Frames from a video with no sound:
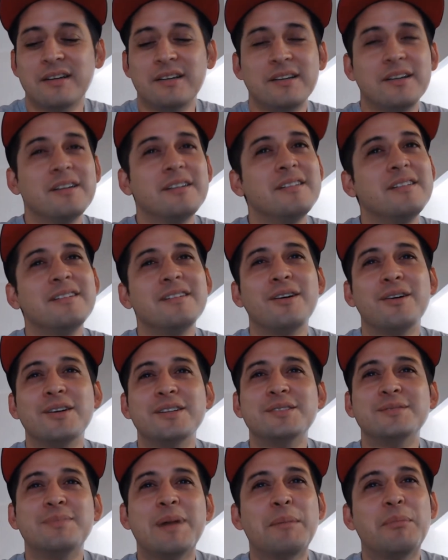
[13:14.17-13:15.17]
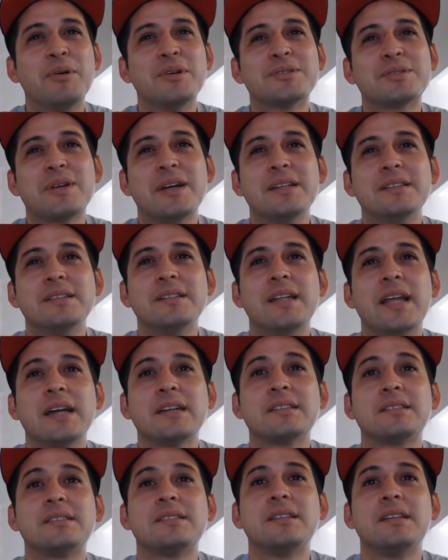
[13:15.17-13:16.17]
You know that boy's crazy.
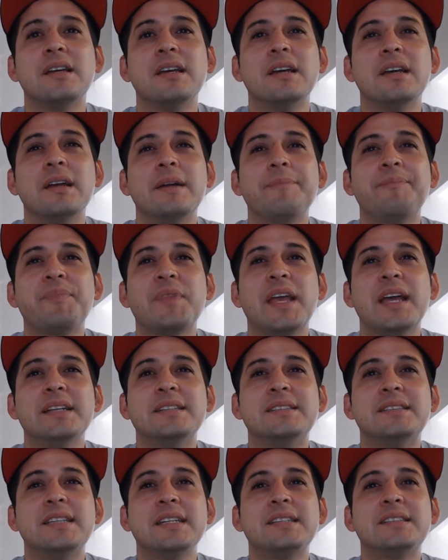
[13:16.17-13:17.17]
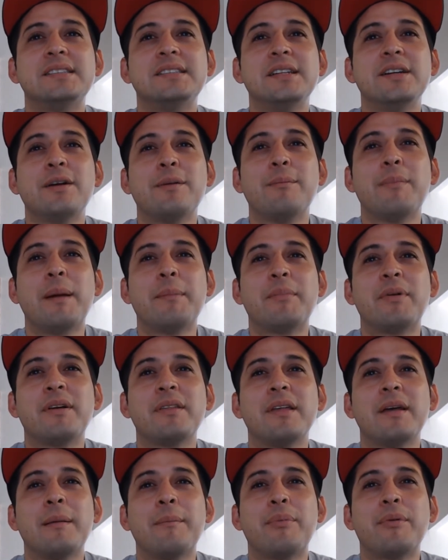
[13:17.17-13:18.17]
Next, a 6-year member of
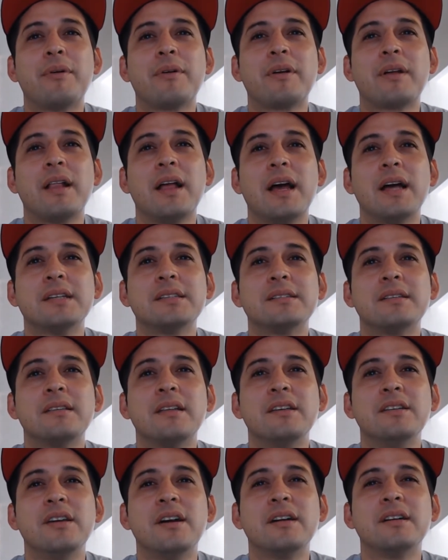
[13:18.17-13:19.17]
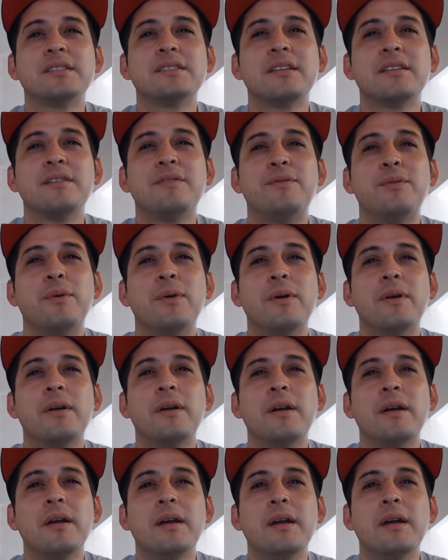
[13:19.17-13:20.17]
the Emperor class, the youngest of the 4,
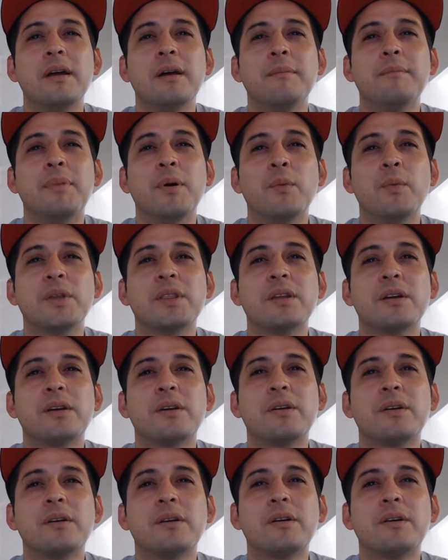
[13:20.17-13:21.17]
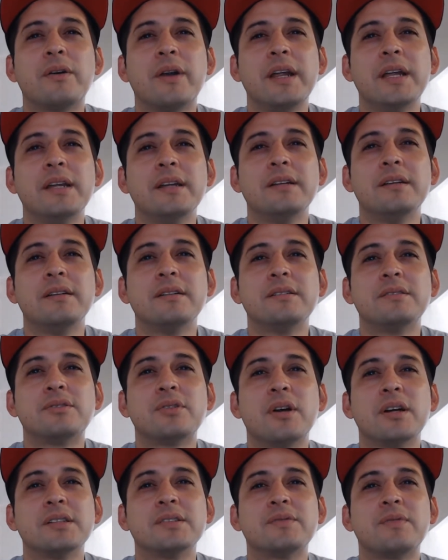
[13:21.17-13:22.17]
but with the great
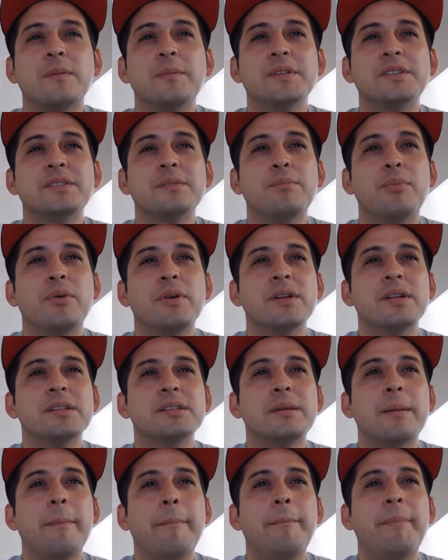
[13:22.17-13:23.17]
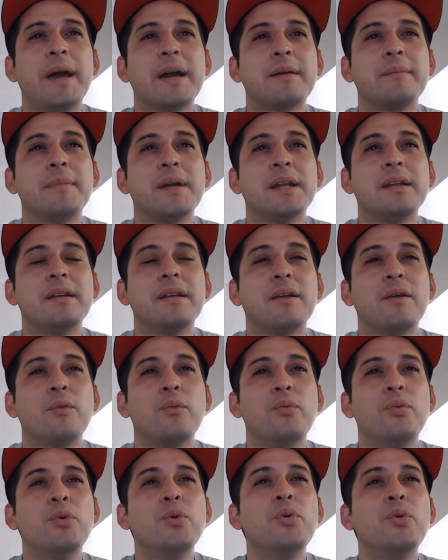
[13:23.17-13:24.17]
trust from his subordinates. Beckman,
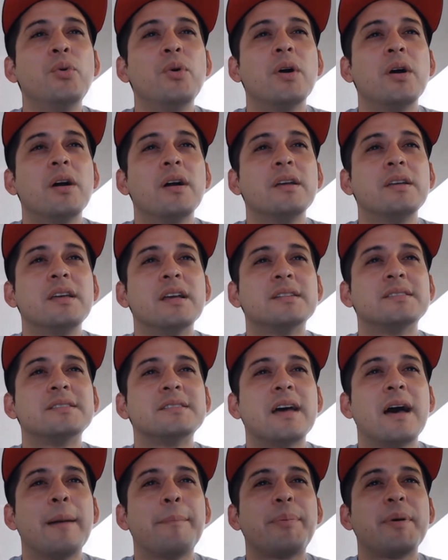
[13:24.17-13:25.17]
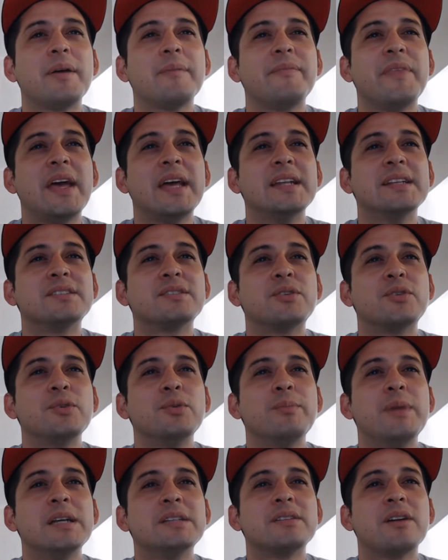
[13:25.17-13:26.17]
Rue, Yasop, and his
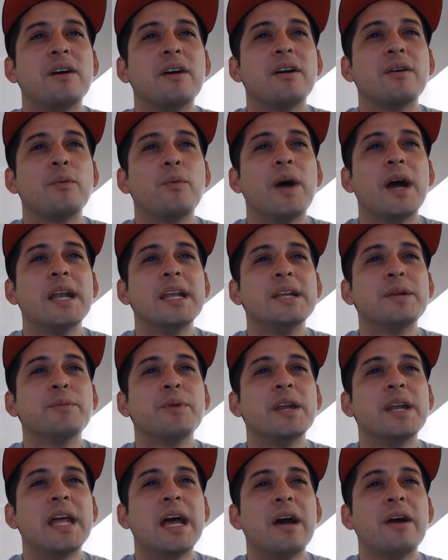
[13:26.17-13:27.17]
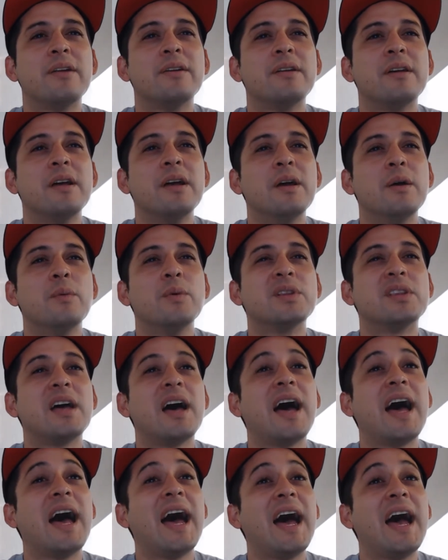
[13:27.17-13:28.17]
crewmates are widely renowned with a
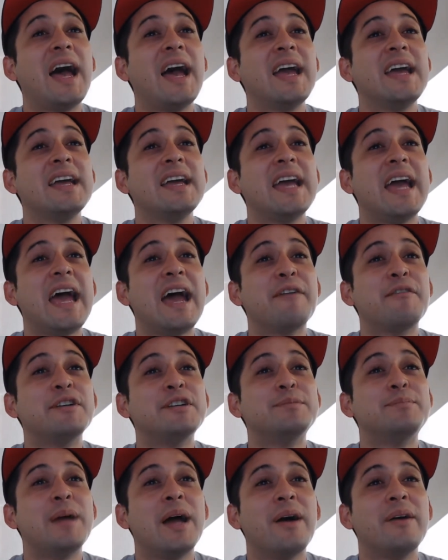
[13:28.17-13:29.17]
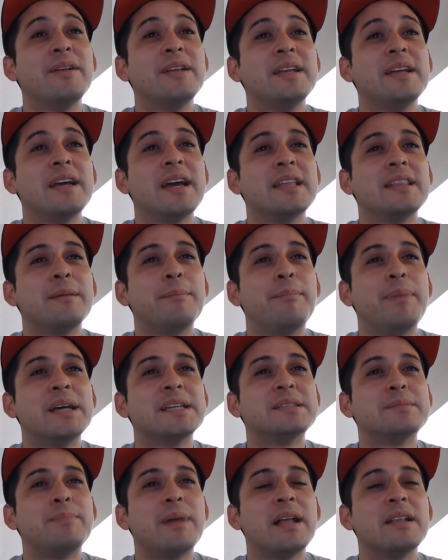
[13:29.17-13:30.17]
high average bounty and the
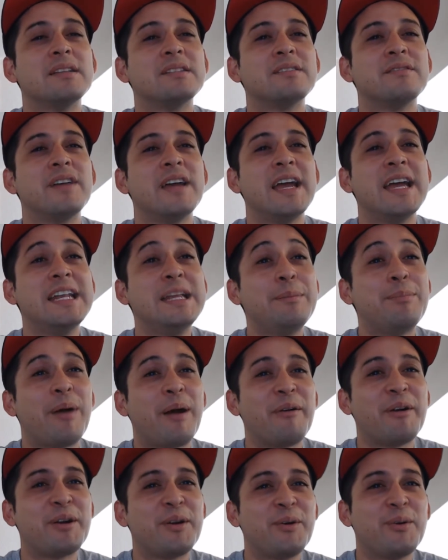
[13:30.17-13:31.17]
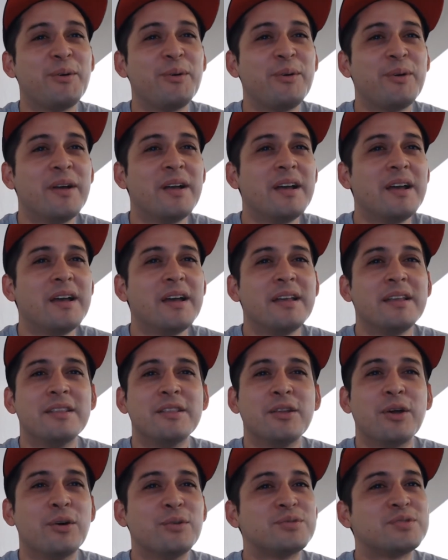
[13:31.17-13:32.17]
best balance of any pirate crew.
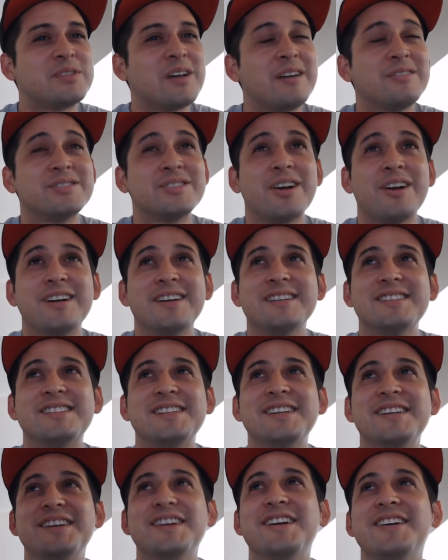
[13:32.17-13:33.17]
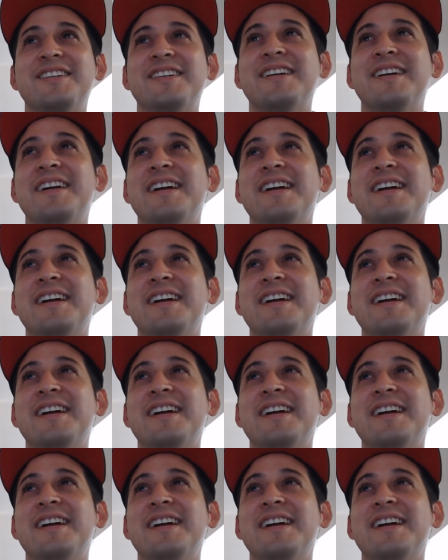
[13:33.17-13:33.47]
No soft targets here.